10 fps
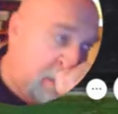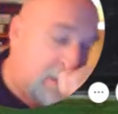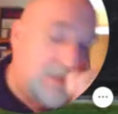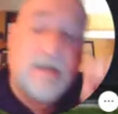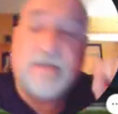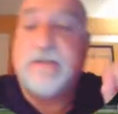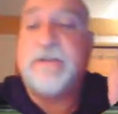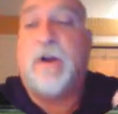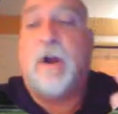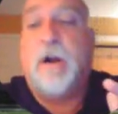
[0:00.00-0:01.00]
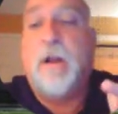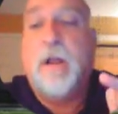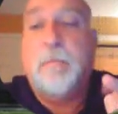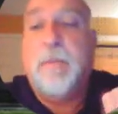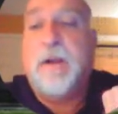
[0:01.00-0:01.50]
It doesn't start
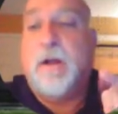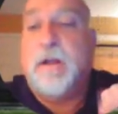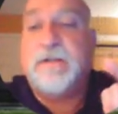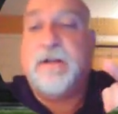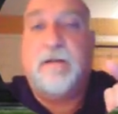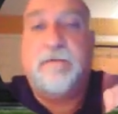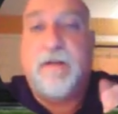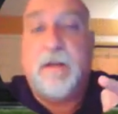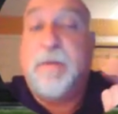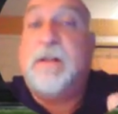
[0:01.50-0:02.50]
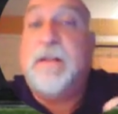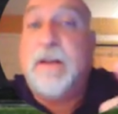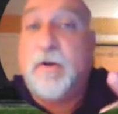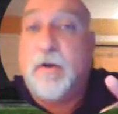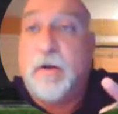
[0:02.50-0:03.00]
because of
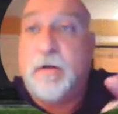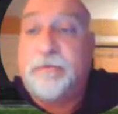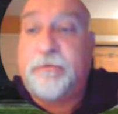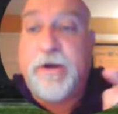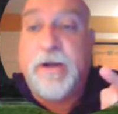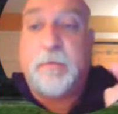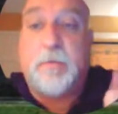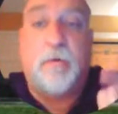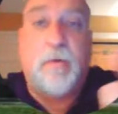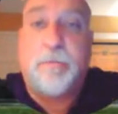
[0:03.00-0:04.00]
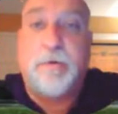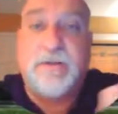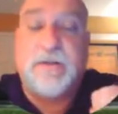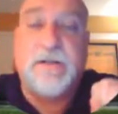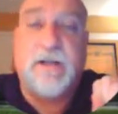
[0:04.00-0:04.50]
political freedom or
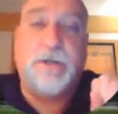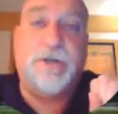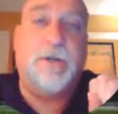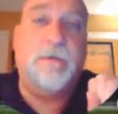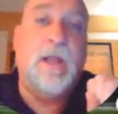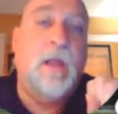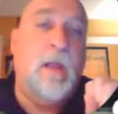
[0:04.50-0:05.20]
representation.